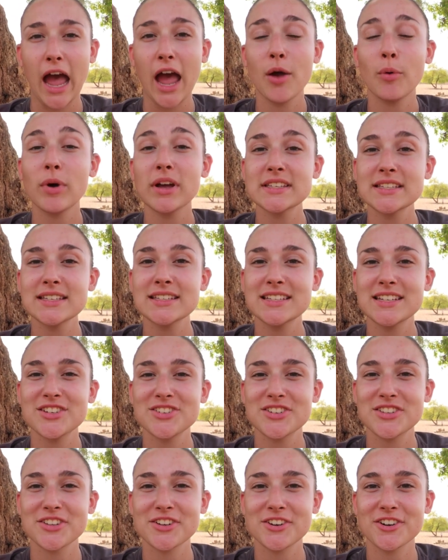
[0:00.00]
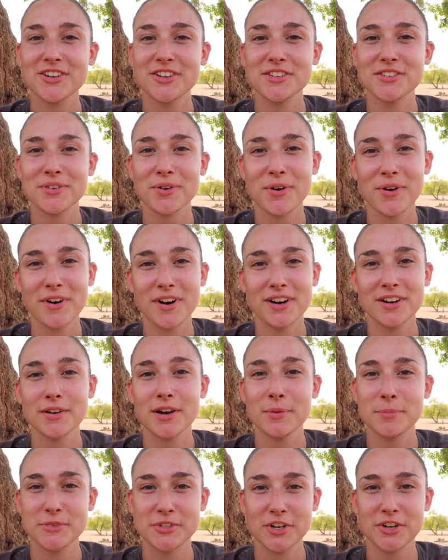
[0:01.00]
I wasn't teaching the girls or
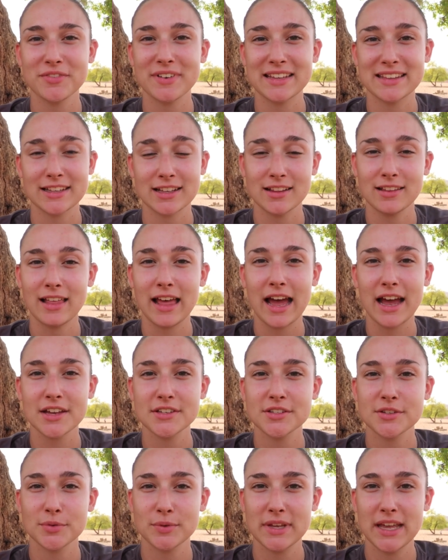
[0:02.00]
observing the class.